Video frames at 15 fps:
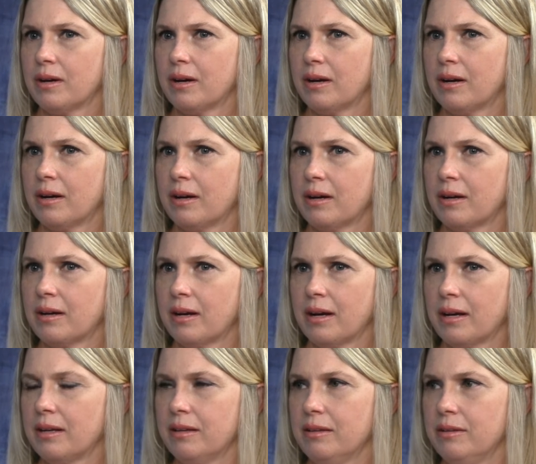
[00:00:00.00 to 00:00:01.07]
Uh,
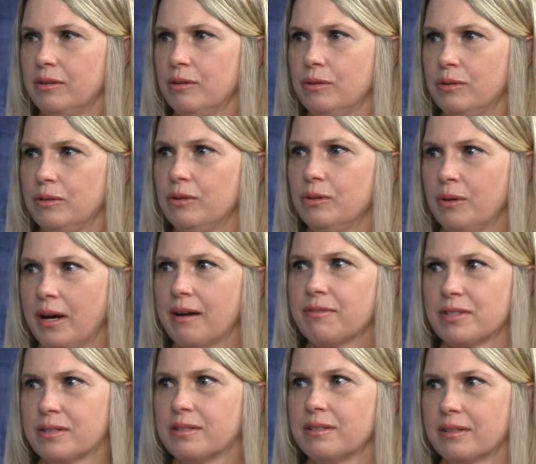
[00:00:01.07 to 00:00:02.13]
I, you, you have
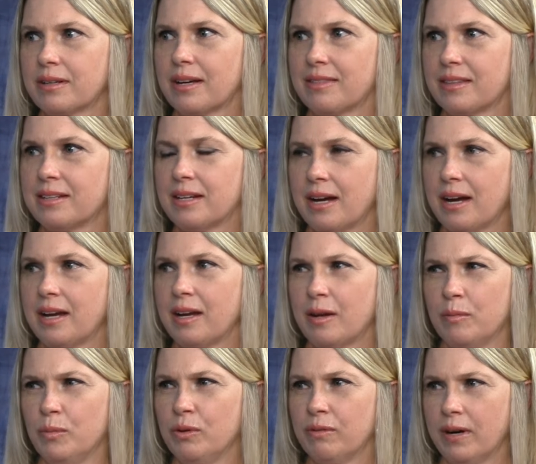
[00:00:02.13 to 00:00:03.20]
to cut the tie
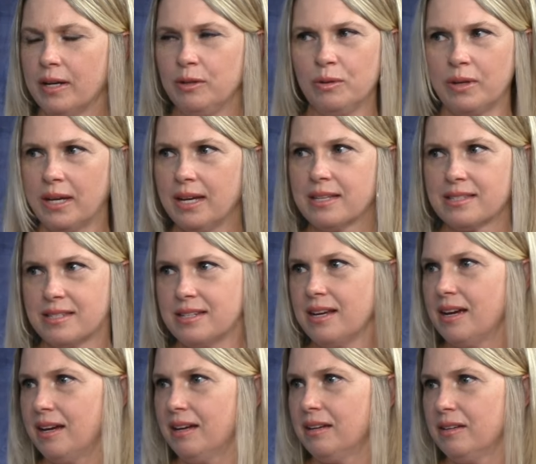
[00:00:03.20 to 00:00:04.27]
and move on. You can't
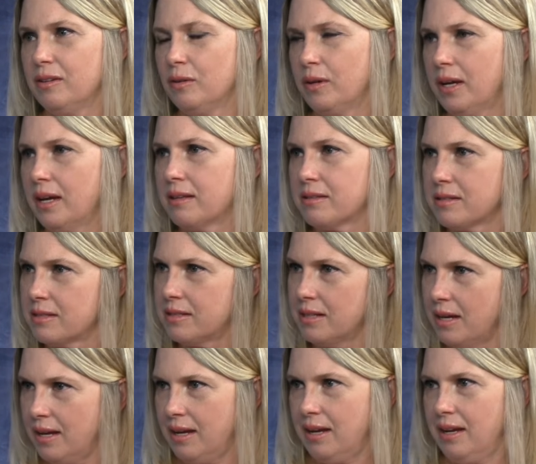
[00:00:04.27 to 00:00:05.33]
stay. You can't
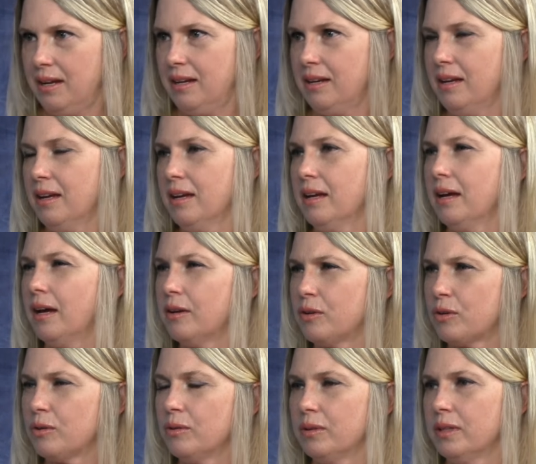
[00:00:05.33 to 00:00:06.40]
stay yeah. and
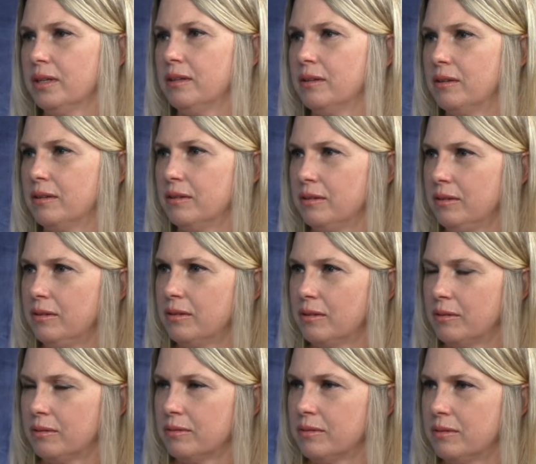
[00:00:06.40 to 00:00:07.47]
truly, you
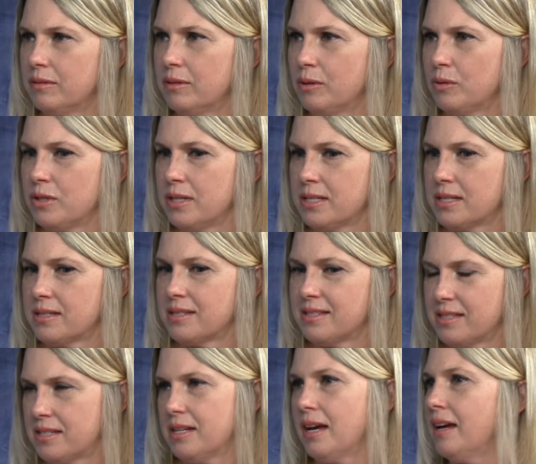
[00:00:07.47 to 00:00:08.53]
know, know Jesus
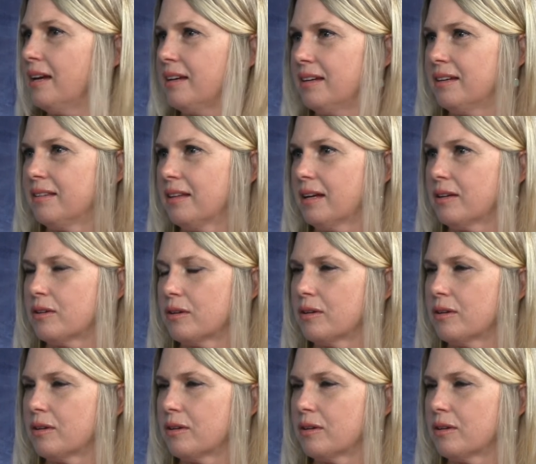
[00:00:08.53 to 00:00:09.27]
and stay in that but church.